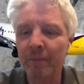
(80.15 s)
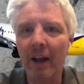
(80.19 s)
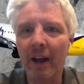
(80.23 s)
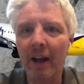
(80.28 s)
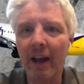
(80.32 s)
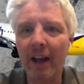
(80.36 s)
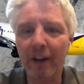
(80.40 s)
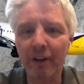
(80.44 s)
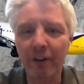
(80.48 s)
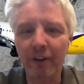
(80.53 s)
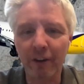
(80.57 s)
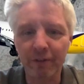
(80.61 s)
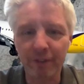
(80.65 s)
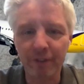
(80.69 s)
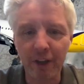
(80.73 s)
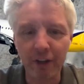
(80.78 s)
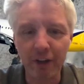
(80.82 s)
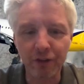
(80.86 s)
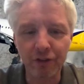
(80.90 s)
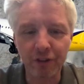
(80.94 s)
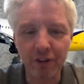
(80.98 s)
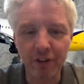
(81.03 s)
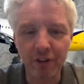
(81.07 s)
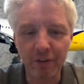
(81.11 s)
Aircraft
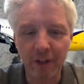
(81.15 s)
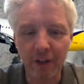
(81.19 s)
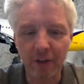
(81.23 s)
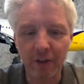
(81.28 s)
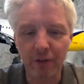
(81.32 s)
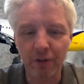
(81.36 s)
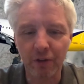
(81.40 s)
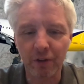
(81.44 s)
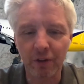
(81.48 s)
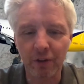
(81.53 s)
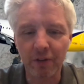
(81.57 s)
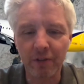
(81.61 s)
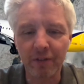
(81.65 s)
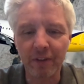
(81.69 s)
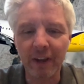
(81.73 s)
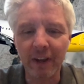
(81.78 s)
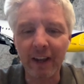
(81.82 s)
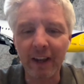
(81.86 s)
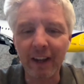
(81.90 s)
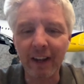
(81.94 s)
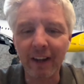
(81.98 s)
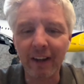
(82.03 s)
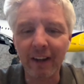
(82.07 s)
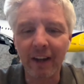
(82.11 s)
engine of that sort of
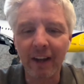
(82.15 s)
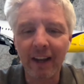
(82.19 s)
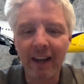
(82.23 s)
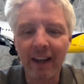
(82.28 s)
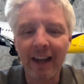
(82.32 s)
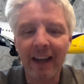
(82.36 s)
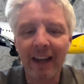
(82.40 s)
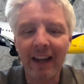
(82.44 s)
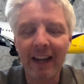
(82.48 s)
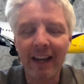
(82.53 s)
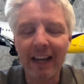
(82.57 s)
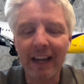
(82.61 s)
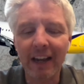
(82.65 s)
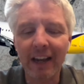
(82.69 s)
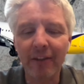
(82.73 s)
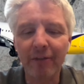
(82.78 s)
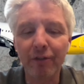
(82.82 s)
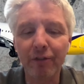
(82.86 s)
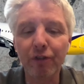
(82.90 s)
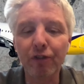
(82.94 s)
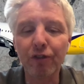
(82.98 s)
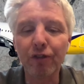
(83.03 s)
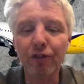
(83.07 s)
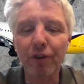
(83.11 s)
ilk have
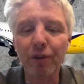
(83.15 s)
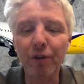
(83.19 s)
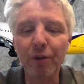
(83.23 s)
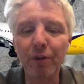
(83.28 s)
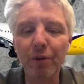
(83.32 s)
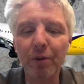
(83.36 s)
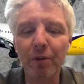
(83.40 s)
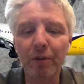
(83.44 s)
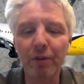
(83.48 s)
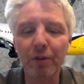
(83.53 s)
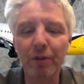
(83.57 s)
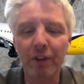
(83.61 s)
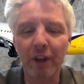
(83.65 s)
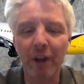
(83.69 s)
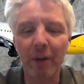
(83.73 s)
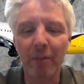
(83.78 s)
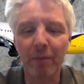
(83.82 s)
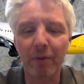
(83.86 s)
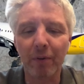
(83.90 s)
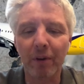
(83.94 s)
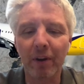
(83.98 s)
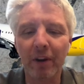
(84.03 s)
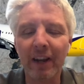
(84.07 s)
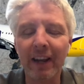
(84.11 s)
two
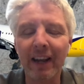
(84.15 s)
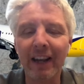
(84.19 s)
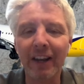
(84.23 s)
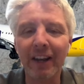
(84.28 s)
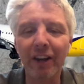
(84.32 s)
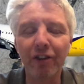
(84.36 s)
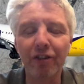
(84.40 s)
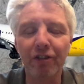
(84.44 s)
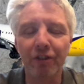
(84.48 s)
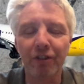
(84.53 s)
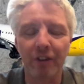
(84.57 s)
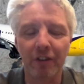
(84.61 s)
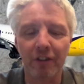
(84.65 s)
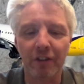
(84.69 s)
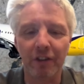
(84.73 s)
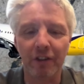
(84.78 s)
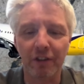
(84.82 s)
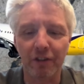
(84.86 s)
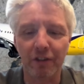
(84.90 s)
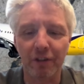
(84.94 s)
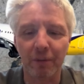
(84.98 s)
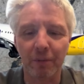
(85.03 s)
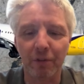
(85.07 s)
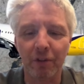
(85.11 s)
separate ignition
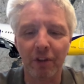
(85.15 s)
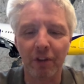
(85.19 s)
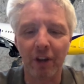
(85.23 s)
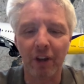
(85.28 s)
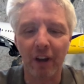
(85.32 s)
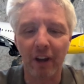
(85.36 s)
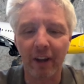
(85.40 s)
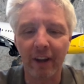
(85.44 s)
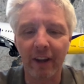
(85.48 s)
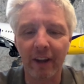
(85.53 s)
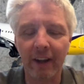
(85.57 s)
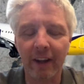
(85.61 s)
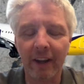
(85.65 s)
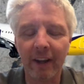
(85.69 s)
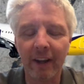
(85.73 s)
systems, you like.